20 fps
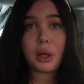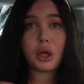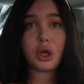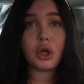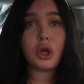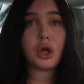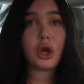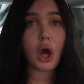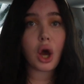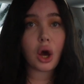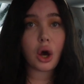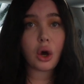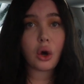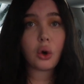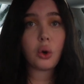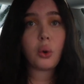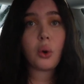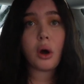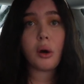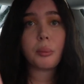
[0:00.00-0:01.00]

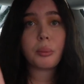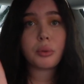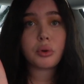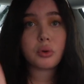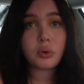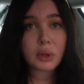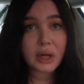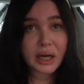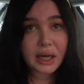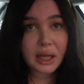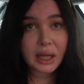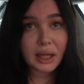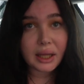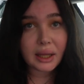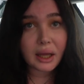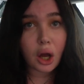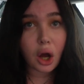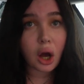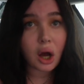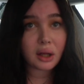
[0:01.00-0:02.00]
no
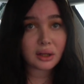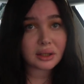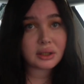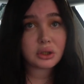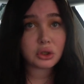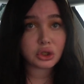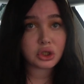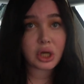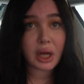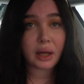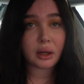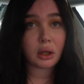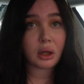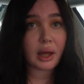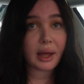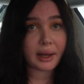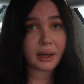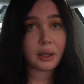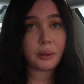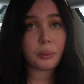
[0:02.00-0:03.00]
pretty on this channel
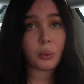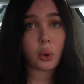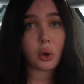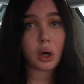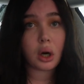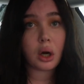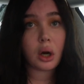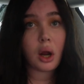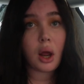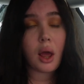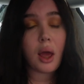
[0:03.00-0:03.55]
anymore,